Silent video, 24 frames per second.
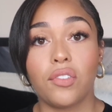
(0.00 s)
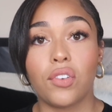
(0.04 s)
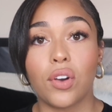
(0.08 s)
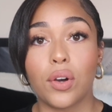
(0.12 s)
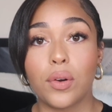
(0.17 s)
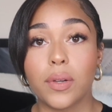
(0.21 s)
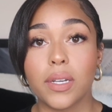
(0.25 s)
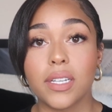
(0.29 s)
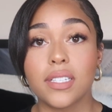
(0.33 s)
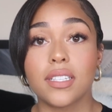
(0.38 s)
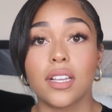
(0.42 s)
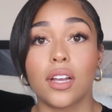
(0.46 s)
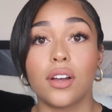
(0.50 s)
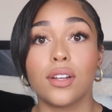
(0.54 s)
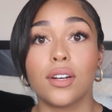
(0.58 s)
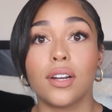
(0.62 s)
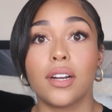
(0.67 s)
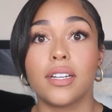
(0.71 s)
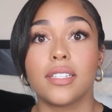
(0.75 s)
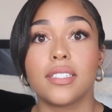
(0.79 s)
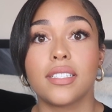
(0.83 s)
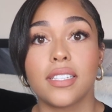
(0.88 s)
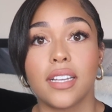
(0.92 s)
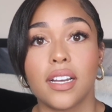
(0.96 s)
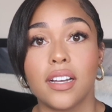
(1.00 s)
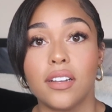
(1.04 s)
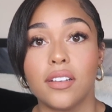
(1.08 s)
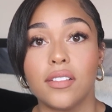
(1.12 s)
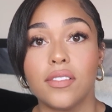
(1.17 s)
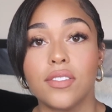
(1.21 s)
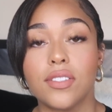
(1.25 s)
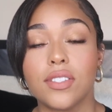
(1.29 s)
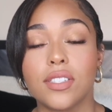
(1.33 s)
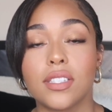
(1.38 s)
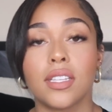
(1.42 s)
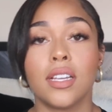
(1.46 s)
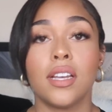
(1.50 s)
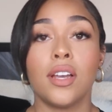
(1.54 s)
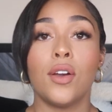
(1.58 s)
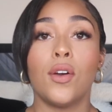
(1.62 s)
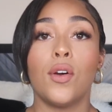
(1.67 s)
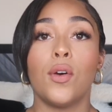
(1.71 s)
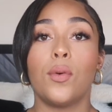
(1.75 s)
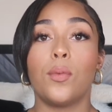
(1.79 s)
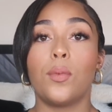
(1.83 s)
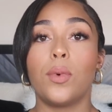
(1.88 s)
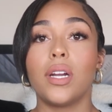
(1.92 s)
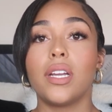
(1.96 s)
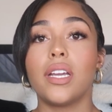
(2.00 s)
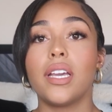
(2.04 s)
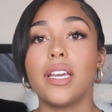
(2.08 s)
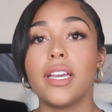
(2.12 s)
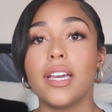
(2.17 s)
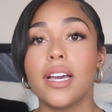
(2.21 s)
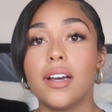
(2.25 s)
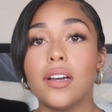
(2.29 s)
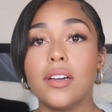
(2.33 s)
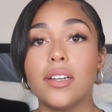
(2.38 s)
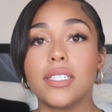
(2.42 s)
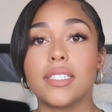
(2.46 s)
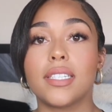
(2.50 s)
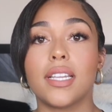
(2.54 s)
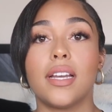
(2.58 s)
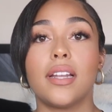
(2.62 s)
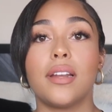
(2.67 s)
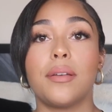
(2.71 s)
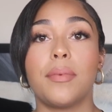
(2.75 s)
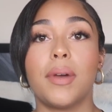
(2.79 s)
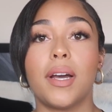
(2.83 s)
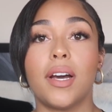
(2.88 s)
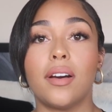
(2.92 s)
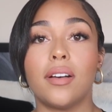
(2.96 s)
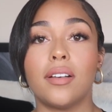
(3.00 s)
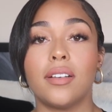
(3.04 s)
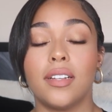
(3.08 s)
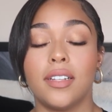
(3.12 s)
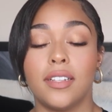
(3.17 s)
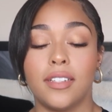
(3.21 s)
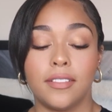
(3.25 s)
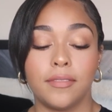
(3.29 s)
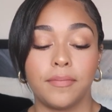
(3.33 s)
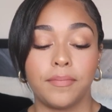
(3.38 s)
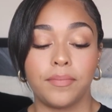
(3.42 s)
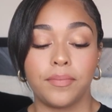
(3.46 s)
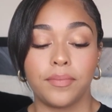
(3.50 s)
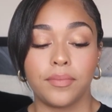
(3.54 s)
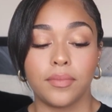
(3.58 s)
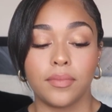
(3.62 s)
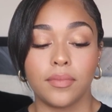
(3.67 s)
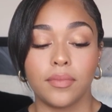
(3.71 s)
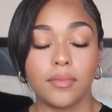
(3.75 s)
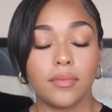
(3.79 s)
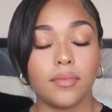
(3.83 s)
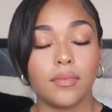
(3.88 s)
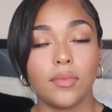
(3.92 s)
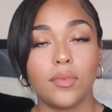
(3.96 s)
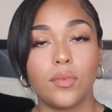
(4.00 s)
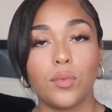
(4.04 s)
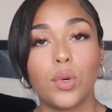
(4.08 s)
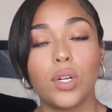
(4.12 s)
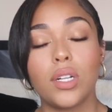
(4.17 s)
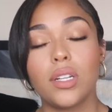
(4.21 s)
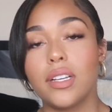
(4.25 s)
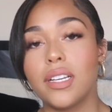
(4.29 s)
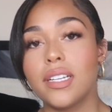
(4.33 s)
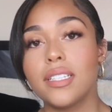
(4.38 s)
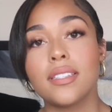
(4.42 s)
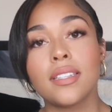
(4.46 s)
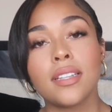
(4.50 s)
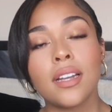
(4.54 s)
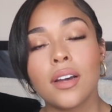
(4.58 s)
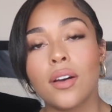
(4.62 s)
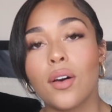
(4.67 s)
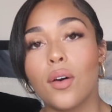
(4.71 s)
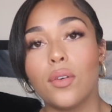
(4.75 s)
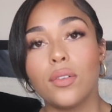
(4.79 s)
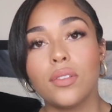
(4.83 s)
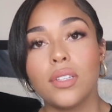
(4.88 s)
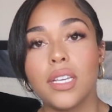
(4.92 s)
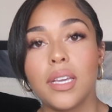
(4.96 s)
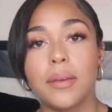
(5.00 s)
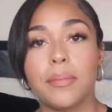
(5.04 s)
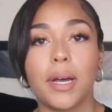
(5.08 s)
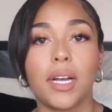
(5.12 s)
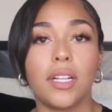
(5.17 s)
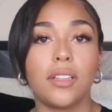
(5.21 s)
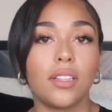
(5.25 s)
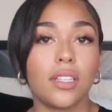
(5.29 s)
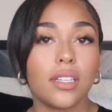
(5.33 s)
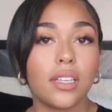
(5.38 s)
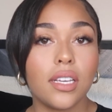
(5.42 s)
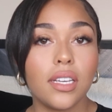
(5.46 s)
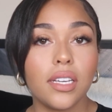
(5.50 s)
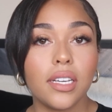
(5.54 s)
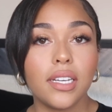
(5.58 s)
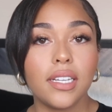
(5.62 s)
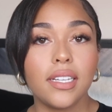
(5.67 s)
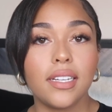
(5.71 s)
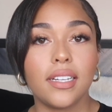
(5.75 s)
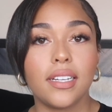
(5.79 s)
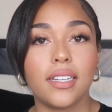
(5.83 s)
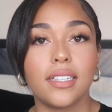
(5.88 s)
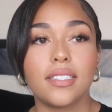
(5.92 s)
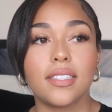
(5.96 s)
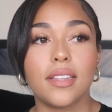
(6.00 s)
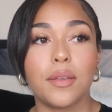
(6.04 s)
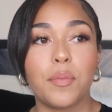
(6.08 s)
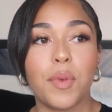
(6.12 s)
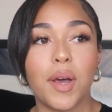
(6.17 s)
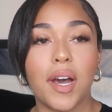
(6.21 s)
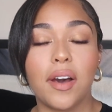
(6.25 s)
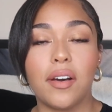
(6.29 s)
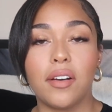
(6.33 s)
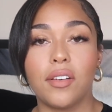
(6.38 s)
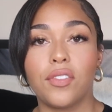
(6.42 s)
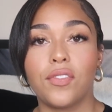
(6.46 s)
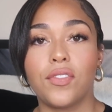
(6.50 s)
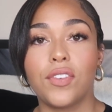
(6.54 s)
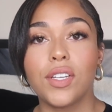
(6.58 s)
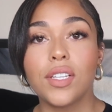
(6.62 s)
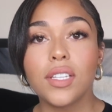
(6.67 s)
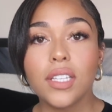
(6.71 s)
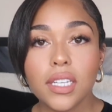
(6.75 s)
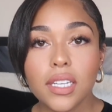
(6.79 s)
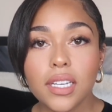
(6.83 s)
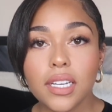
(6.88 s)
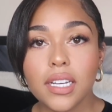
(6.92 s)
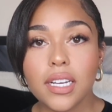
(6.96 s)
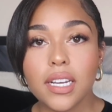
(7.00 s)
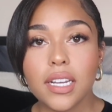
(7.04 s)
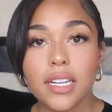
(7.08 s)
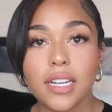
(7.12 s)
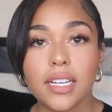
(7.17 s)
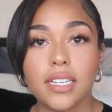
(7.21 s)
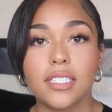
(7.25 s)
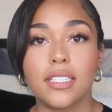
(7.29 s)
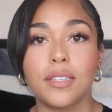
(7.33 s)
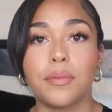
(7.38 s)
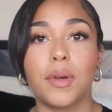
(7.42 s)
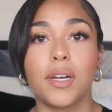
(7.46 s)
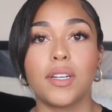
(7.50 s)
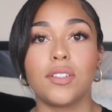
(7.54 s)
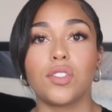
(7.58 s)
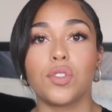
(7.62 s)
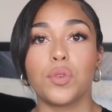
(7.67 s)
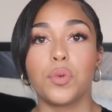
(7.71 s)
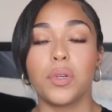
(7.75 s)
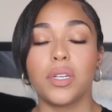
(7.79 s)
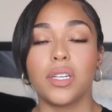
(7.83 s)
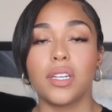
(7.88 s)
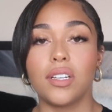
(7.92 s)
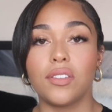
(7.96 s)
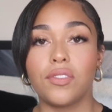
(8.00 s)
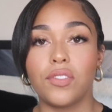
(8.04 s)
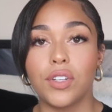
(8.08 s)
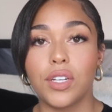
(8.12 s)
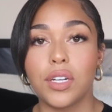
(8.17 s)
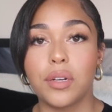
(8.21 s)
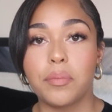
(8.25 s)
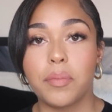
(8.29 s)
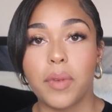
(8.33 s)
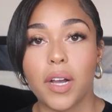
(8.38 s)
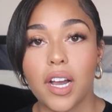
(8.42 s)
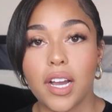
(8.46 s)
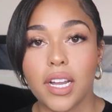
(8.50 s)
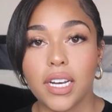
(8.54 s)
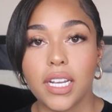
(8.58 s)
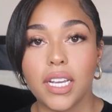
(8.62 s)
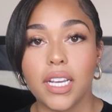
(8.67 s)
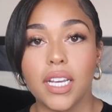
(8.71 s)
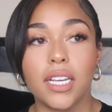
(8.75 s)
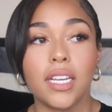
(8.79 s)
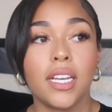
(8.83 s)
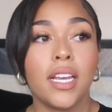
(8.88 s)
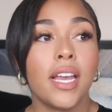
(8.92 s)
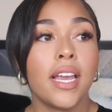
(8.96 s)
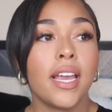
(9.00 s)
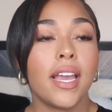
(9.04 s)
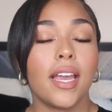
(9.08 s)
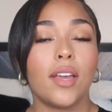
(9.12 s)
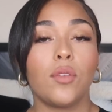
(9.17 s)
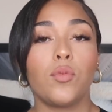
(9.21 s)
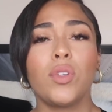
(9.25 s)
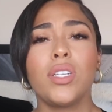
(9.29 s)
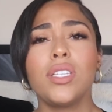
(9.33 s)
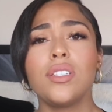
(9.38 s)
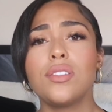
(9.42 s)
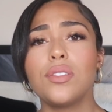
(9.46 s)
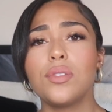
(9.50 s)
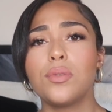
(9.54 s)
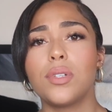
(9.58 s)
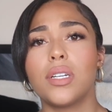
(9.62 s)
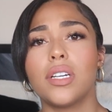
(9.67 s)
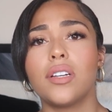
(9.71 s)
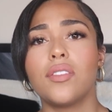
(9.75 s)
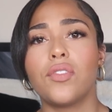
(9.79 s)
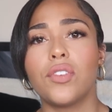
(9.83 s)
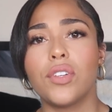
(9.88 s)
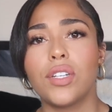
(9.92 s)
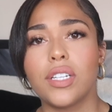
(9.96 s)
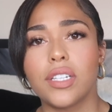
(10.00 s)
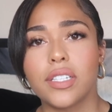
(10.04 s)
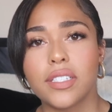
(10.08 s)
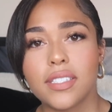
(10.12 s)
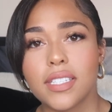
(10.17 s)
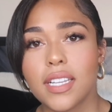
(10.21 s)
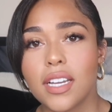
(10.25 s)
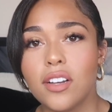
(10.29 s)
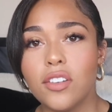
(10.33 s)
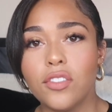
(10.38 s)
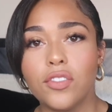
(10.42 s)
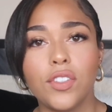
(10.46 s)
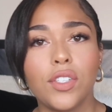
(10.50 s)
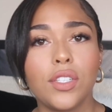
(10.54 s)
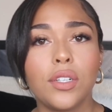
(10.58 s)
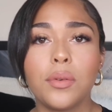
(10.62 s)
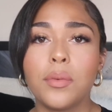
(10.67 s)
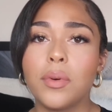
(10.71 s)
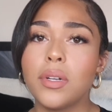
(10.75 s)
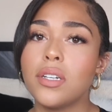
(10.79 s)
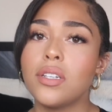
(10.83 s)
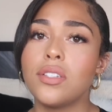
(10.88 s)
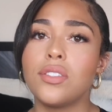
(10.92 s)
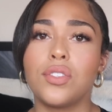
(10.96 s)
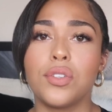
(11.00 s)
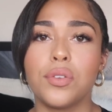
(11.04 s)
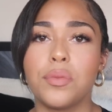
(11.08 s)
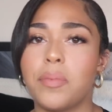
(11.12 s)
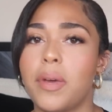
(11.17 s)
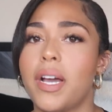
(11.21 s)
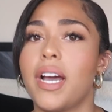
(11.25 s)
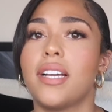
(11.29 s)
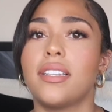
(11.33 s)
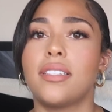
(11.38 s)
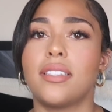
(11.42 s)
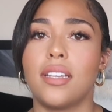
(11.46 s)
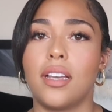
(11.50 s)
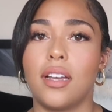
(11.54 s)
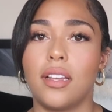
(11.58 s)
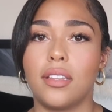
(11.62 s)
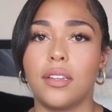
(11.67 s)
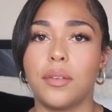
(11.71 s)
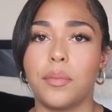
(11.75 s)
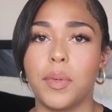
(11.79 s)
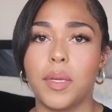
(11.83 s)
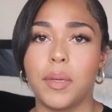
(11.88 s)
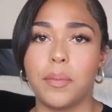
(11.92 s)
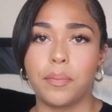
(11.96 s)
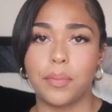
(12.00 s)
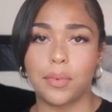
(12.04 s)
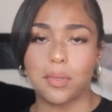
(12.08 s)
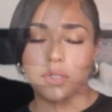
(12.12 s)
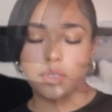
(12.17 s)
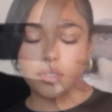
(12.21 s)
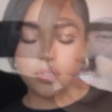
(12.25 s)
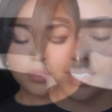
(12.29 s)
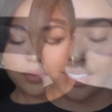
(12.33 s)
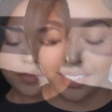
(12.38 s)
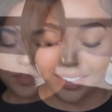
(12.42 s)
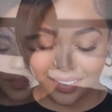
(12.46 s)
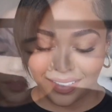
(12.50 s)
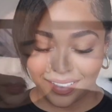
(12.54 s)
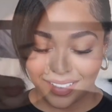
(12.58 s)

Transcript: focus on ourselves. Working out is not about, well, it's not only about looking good, it's about feeling good, it's about doing good for your body. And when you do good for yourself, you don't want to do bad to other people.